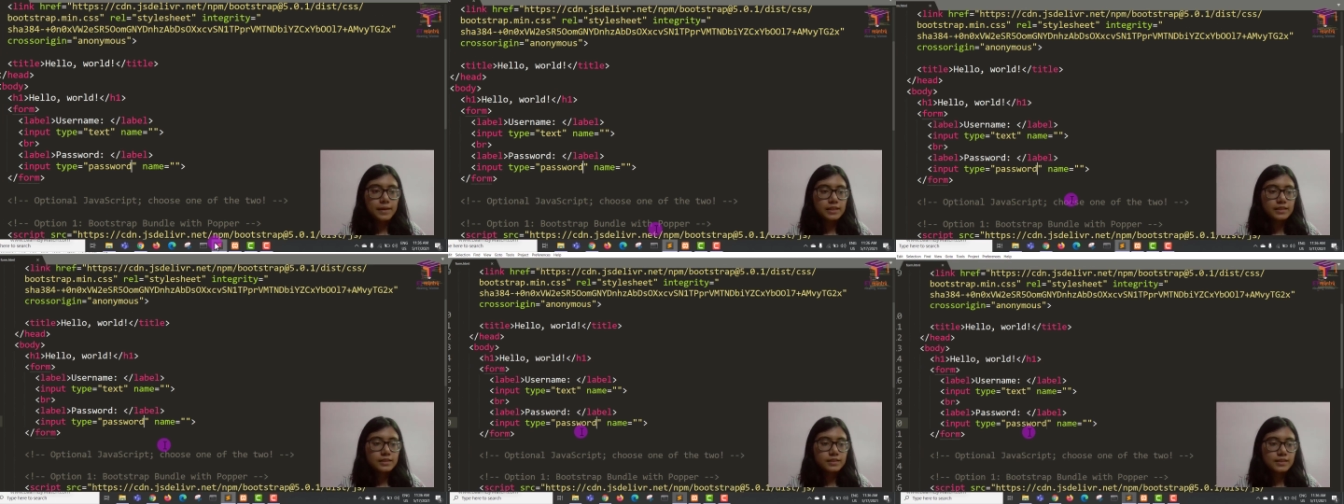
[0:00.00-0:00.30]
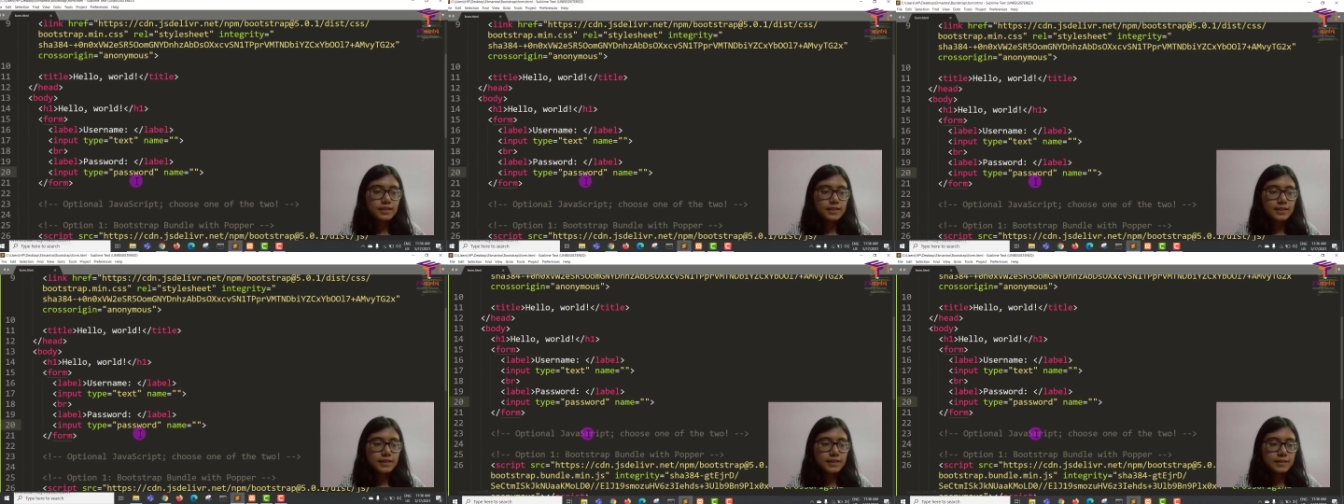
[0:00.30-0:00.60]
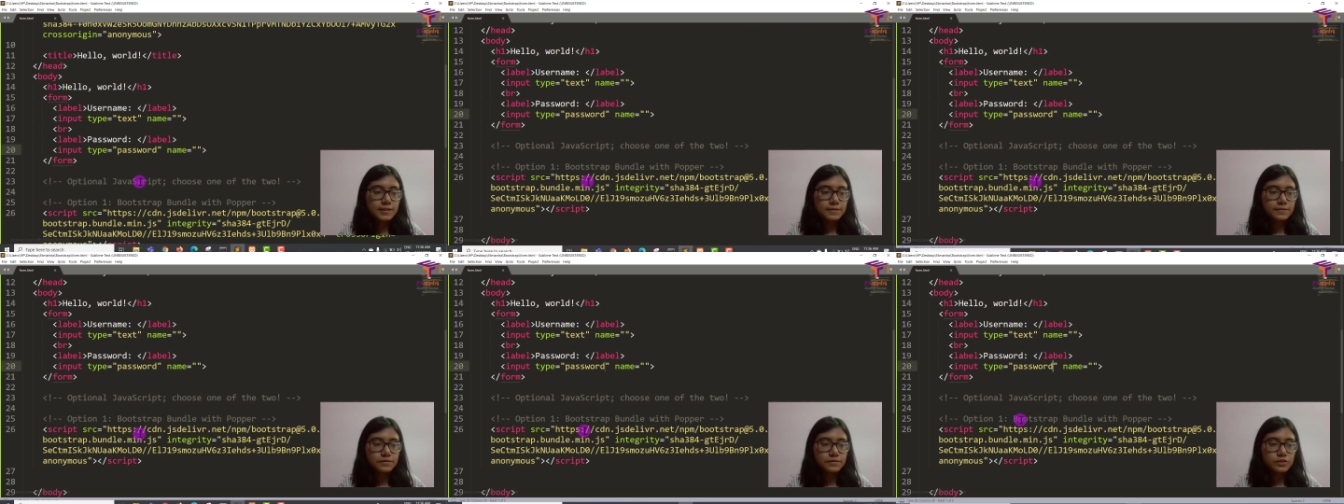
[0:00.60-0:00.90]
paste it
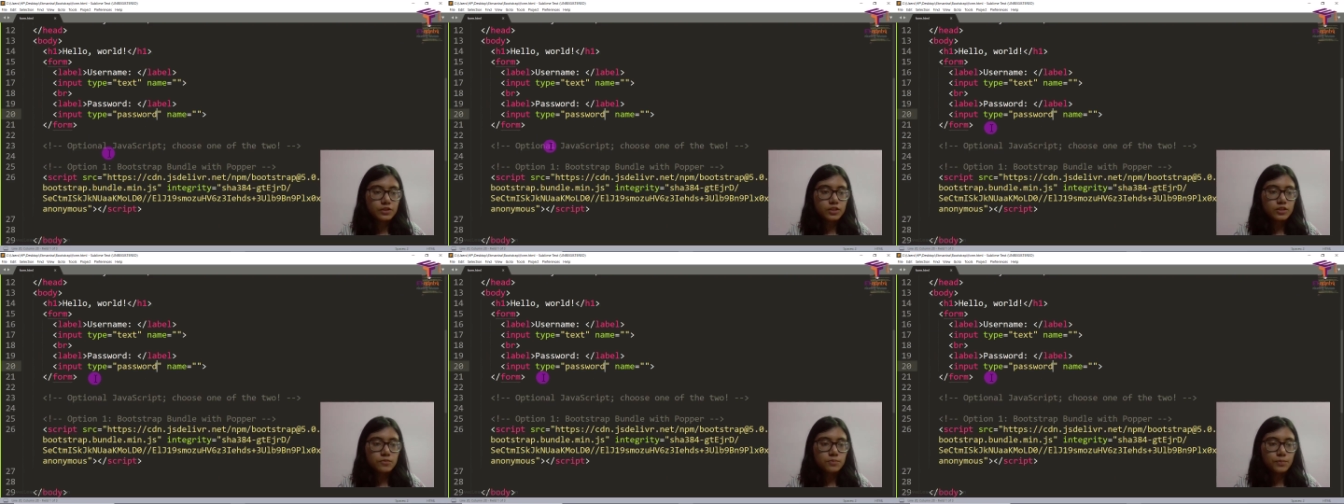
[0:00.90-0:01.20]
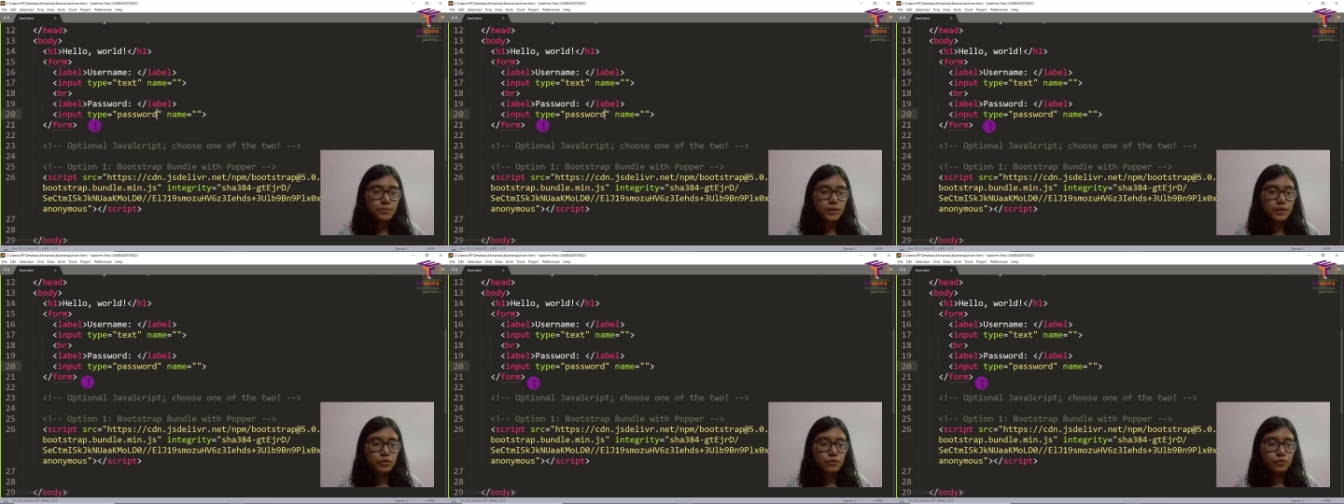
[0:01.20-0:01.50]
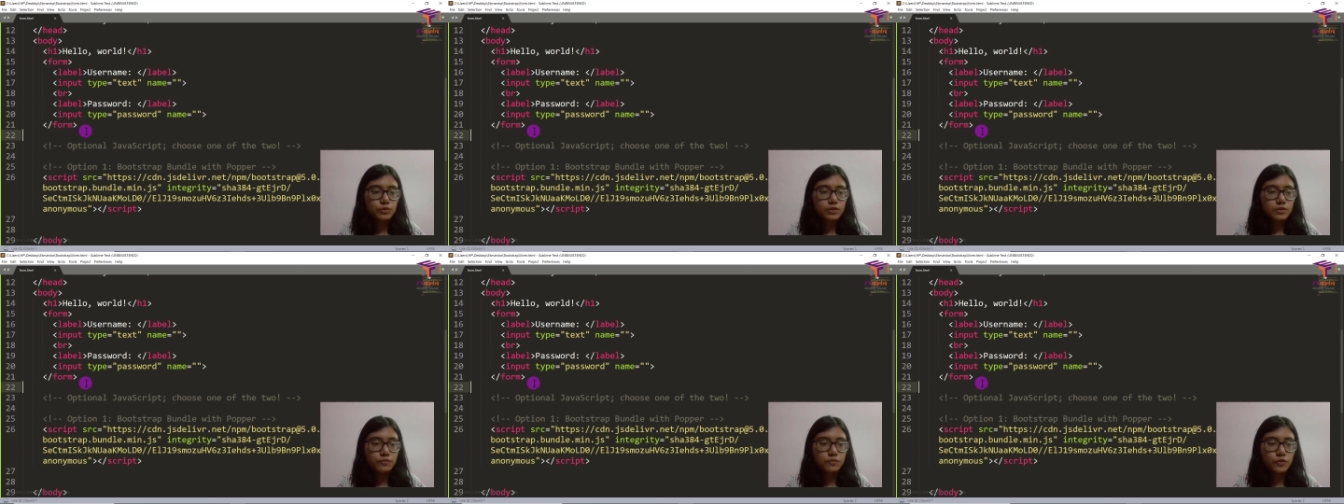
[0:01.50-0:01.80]
here just
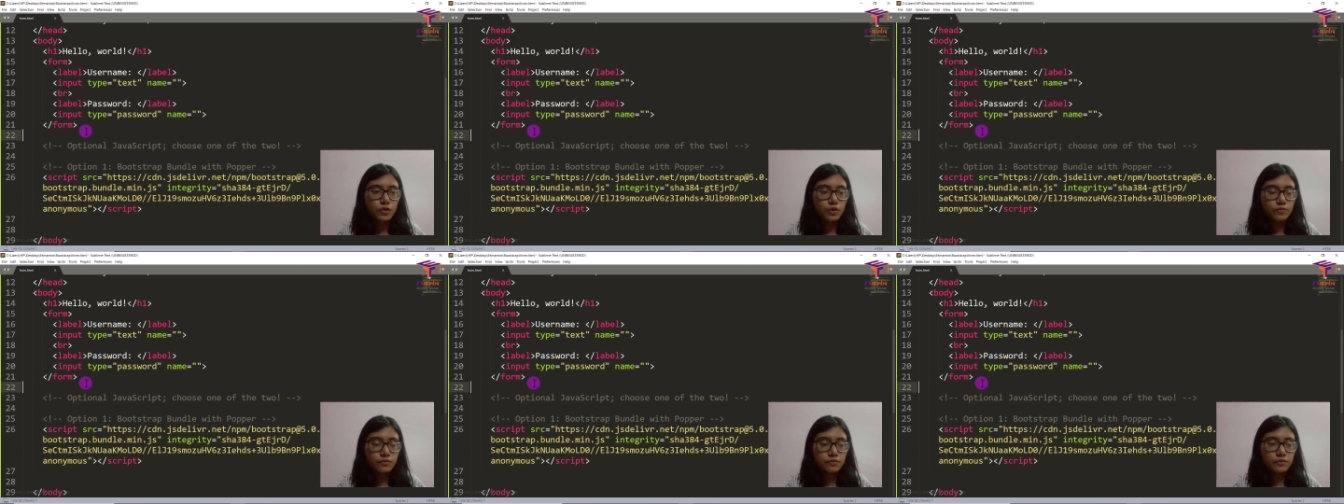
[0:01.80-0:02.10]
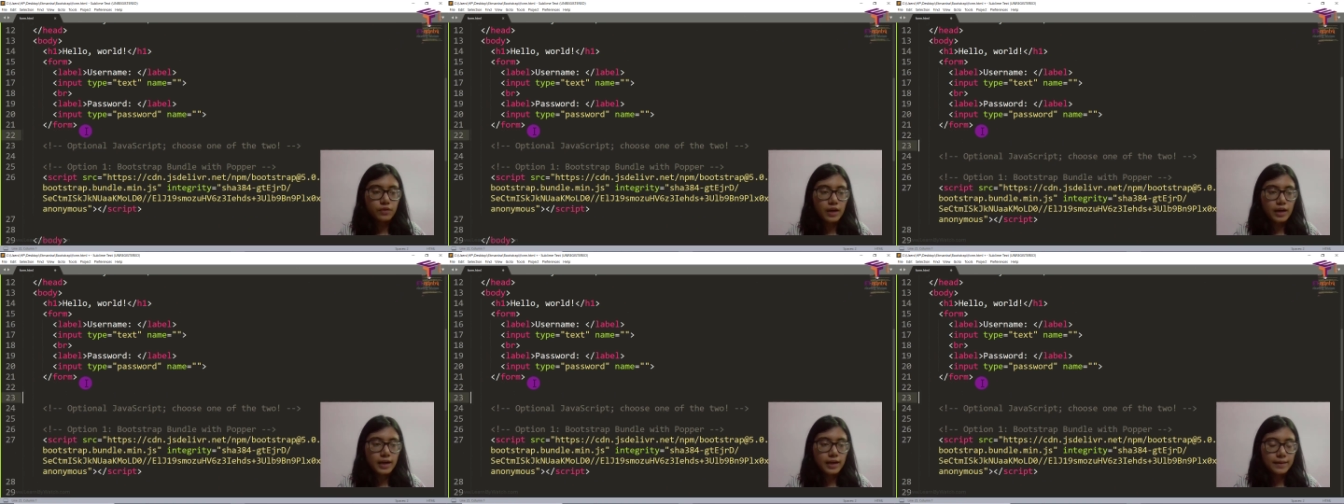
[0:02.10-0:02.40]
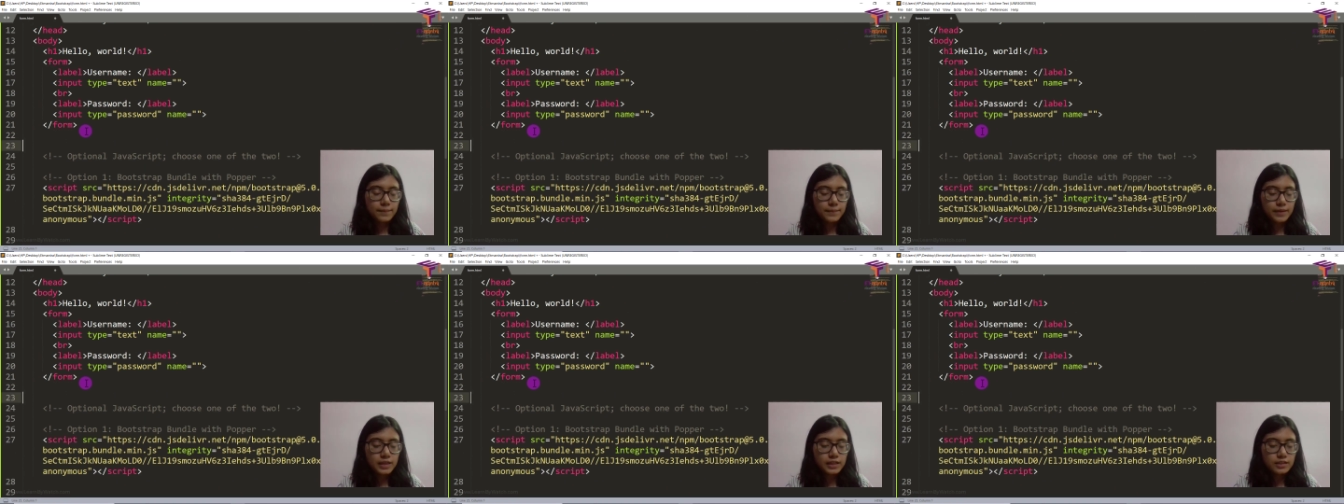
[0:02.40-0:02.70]
below the form
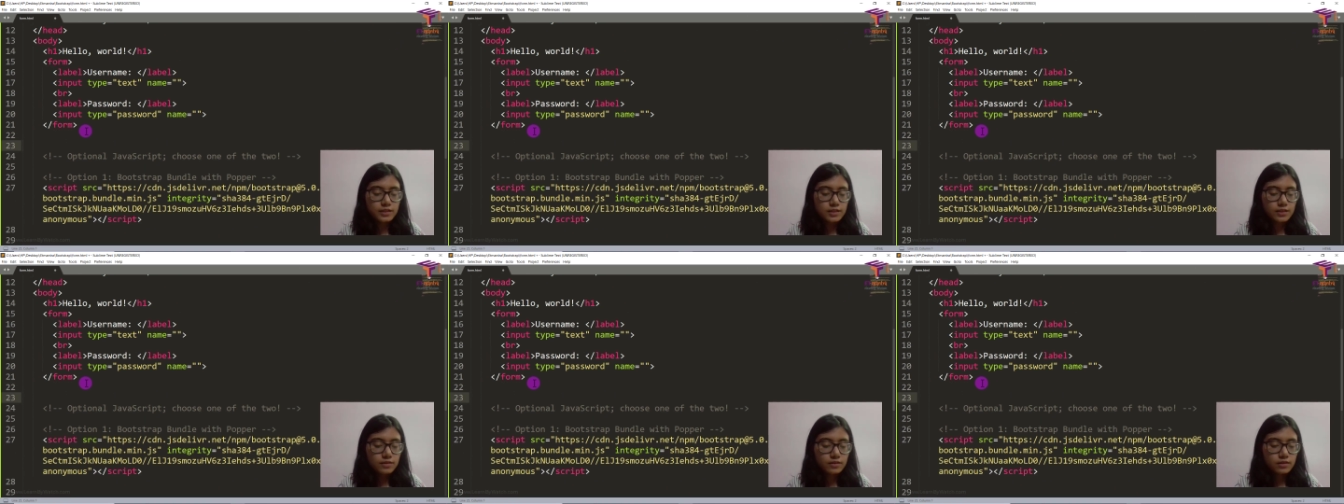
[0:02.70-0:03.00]
I made